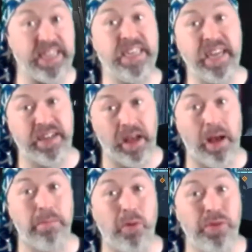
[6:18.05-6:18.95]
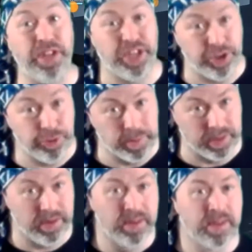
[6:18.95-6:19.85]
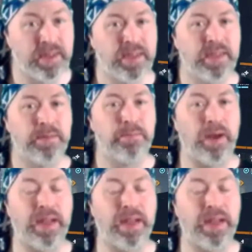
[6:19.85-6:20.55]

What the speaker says: Yeah, I'm only human, but